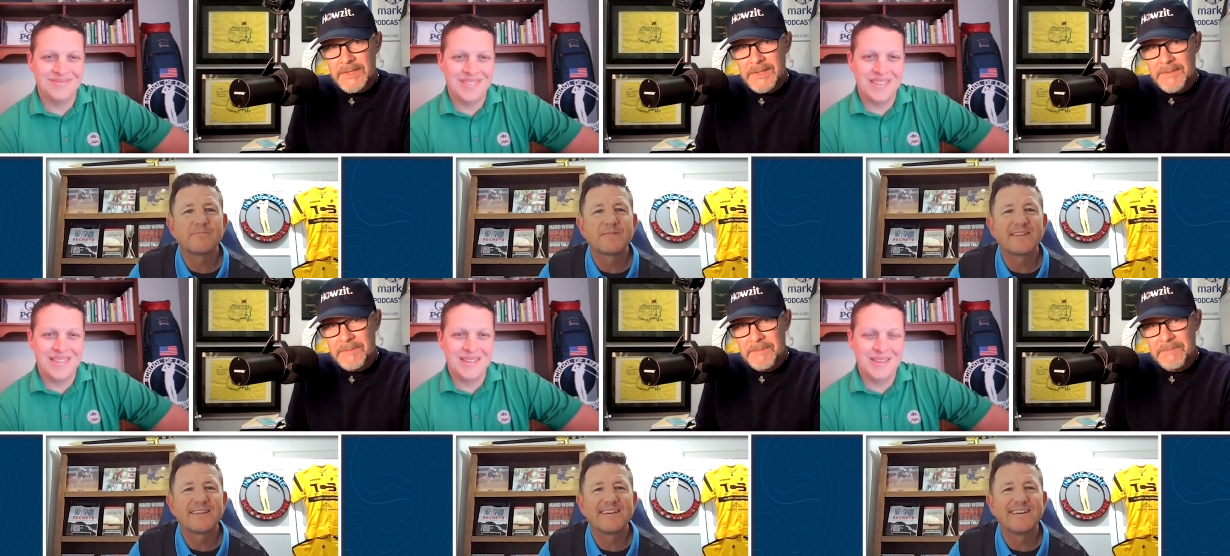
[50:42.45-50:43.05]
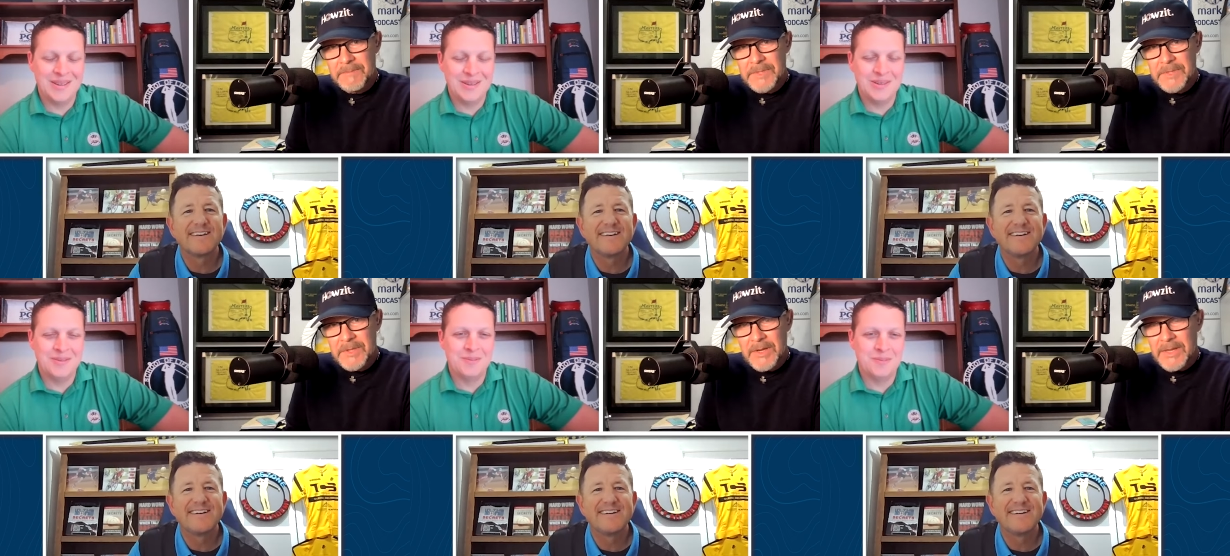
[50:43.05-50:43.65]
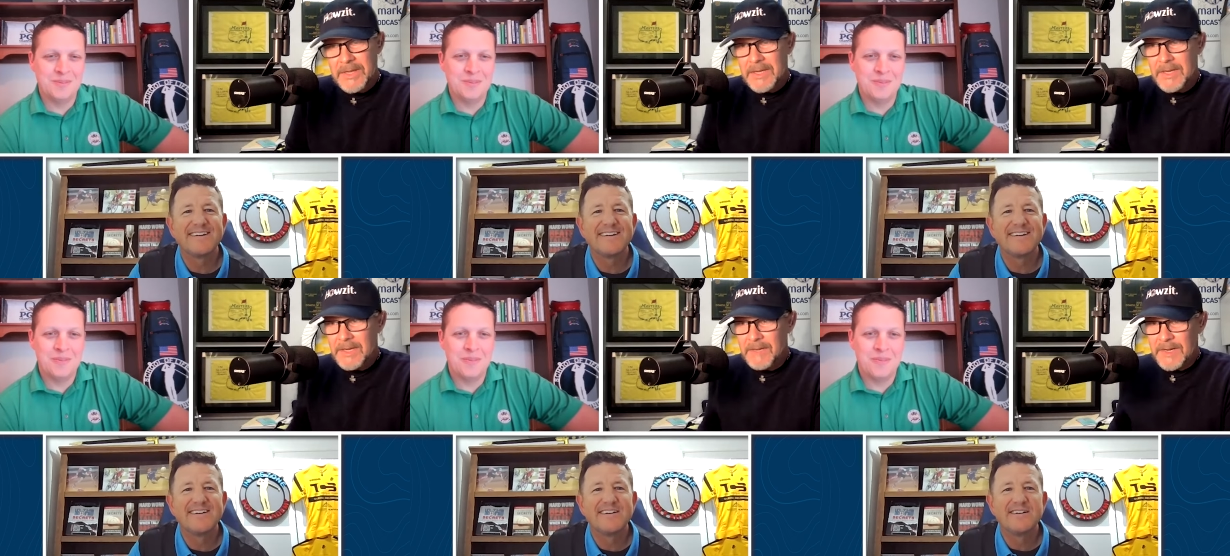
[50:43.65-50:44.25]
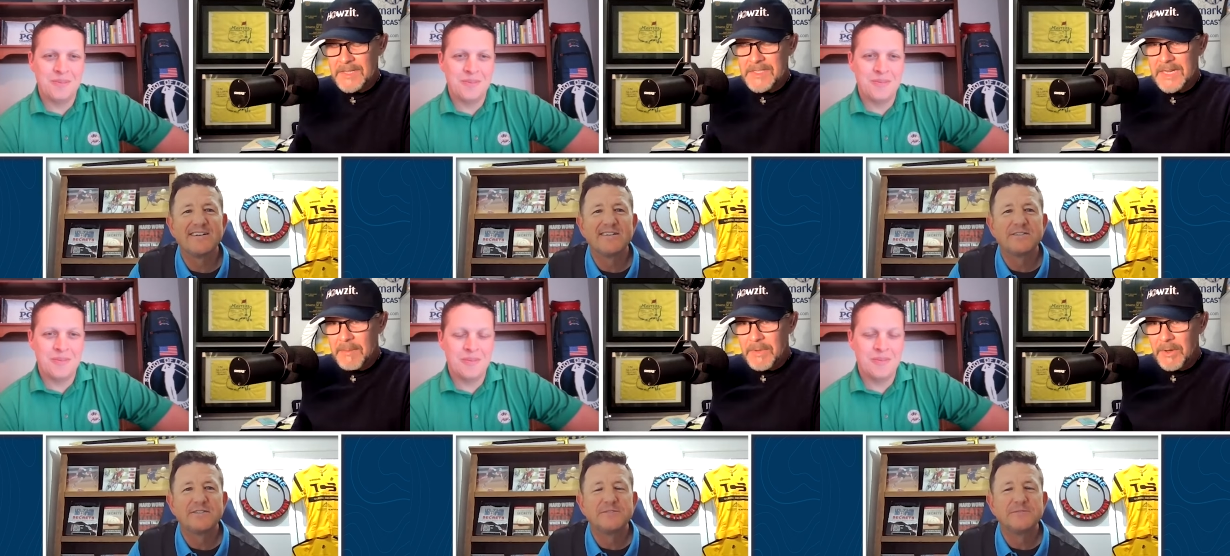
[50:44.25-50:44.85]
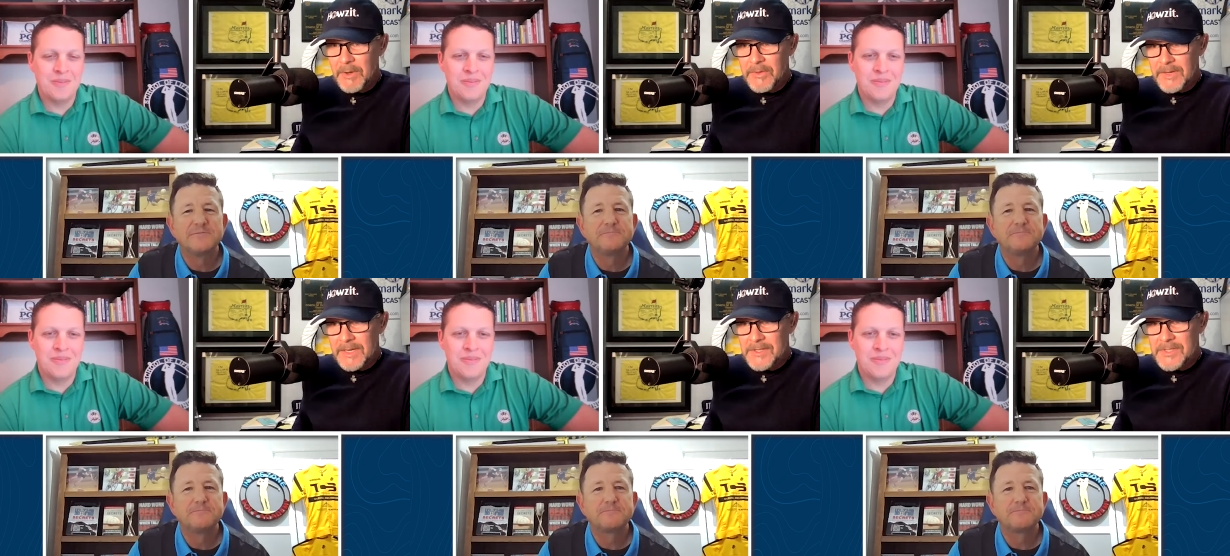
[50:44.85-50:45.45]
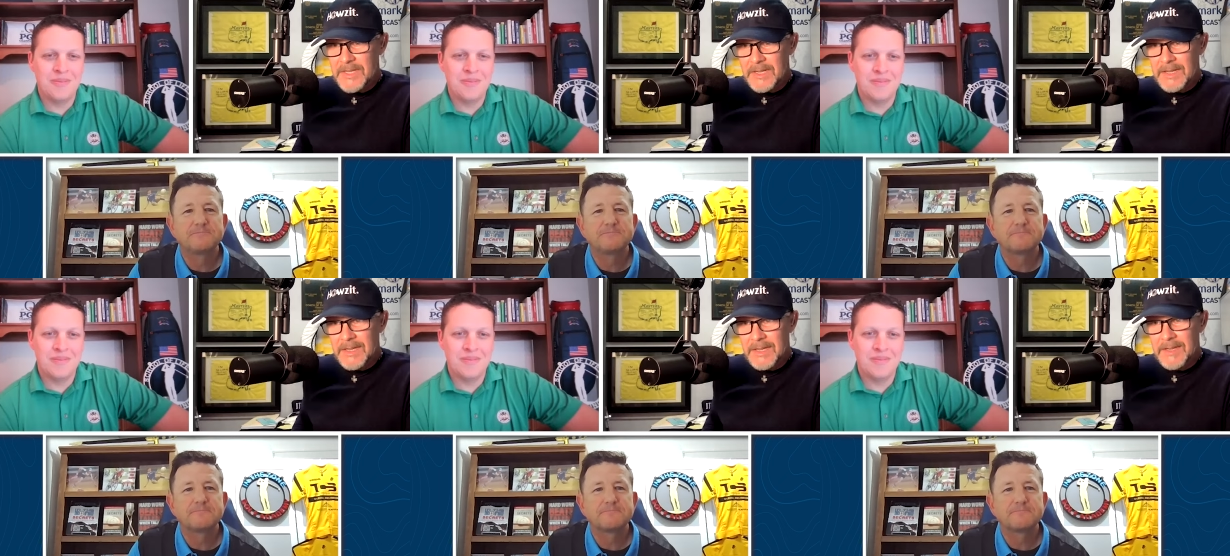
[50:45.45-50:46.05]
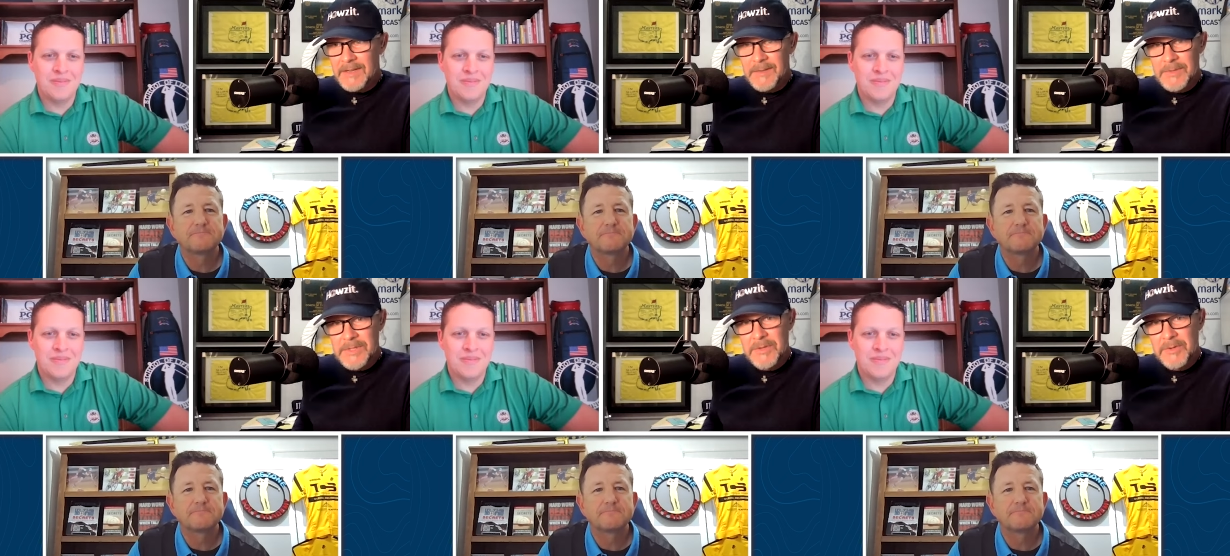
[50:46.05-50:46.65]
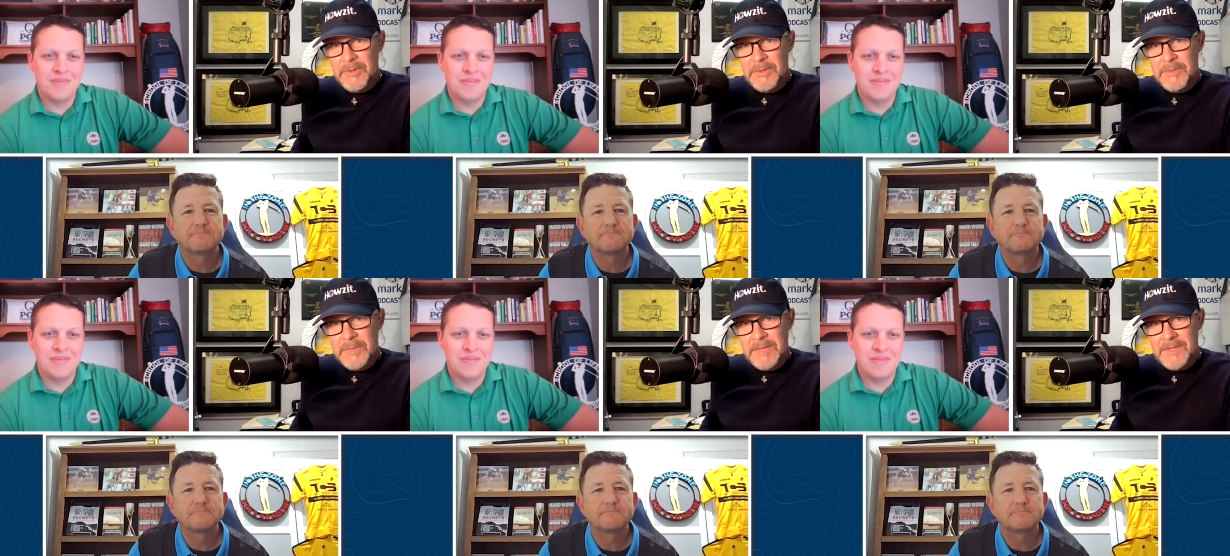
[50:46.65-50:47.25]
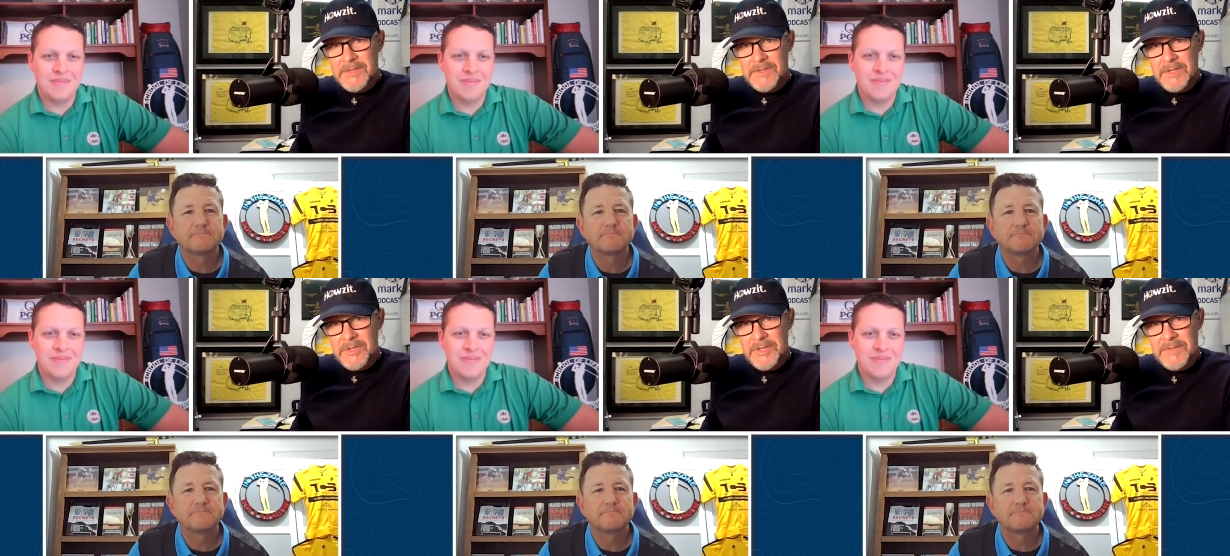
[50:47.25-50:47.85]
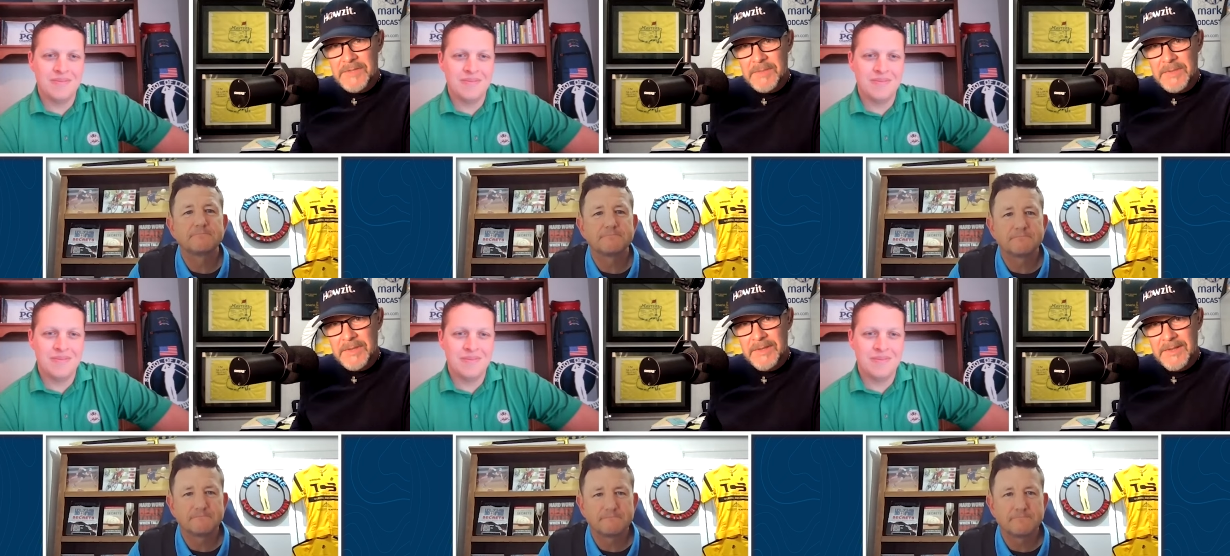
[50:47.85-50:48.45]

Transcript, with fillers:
Speaker 1: Um, but you know, I think if I had to cap the whole thing, I'd just say, in the end, we're just all human beings trying to achieve something.